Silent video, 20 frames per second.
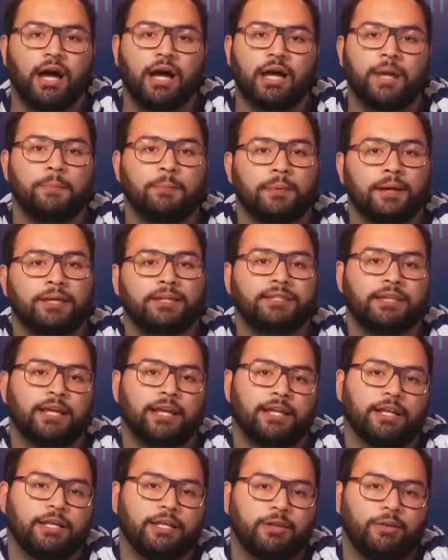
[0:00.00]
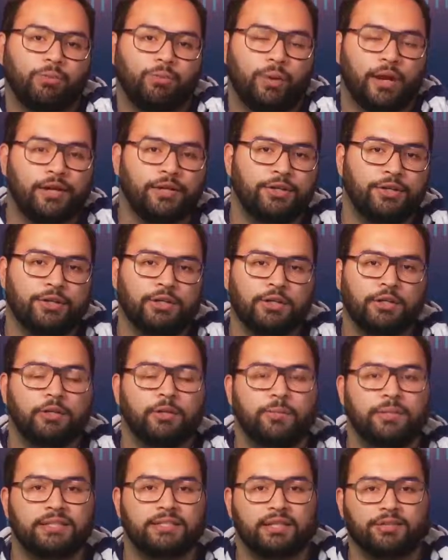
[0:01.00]
It might render a
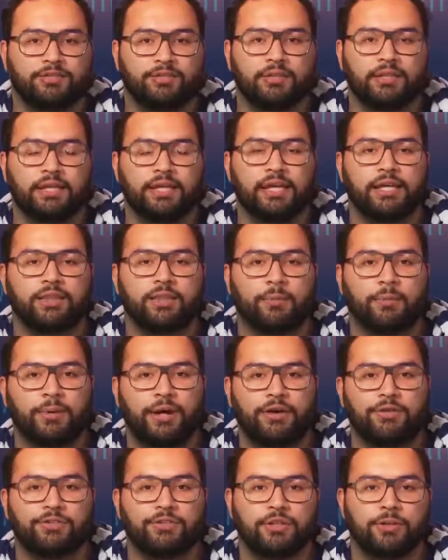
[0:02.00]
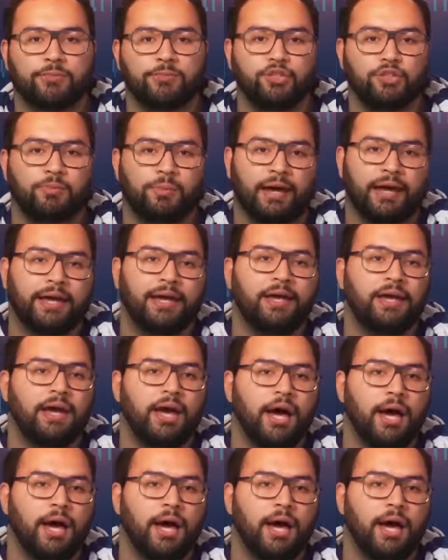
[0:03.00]
little bit differently in the browser just by